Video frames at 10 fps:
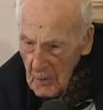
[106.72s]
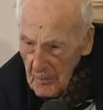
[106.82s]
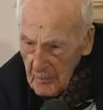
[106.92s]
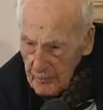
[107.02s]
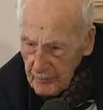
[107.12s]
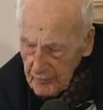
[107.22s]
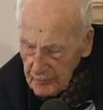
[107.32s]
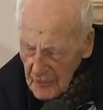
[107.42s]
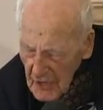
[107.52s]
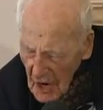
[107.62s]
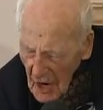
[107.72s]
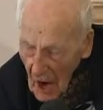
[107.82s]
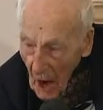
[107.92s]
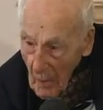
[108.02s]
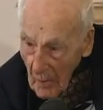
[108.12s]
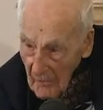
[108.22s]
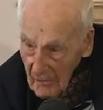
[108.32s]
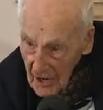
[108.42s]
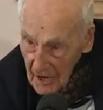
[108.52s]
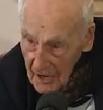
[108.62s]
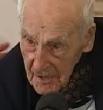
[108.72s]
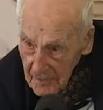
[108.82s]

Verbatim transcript: on board the Titanic, was determined